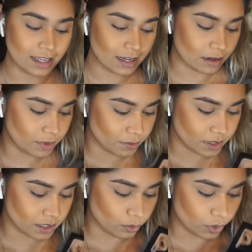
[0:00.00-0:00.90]
and I'm going to
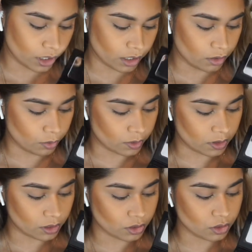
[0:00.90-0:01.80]
be working with
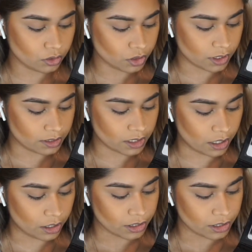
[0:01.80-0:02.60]
these two shades here.